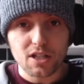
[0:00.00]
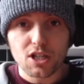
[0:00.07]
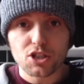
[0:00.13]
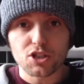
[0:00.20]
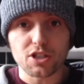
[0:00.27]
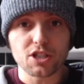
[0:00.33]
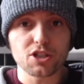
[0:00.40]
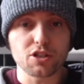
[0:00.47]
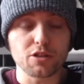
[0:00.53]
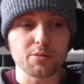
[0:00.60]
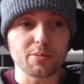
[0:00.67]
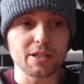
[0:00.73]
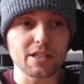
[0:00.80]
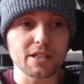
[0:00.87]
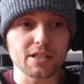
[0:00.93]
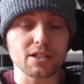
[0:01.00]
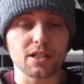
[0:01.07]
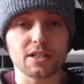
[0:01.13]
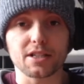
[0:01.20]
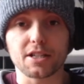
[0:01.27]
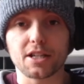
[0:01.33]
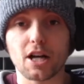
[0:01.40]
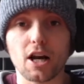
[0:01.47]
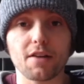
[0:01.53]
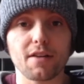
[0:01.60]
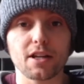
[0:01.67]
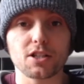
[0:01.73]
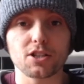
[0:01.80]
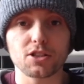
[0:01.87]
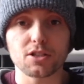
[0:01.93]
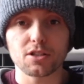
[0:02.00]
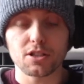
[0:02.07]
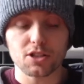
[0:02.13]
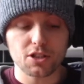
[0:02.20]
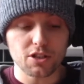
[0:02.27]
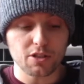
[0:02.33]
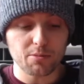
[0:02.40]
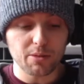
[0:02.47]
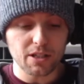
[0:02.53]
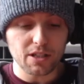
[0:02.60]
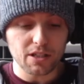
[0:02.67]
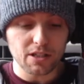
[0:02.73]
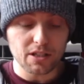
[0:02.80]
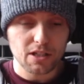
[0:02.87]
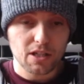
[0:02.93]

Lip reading: So this could have been like a car accident. This could have been,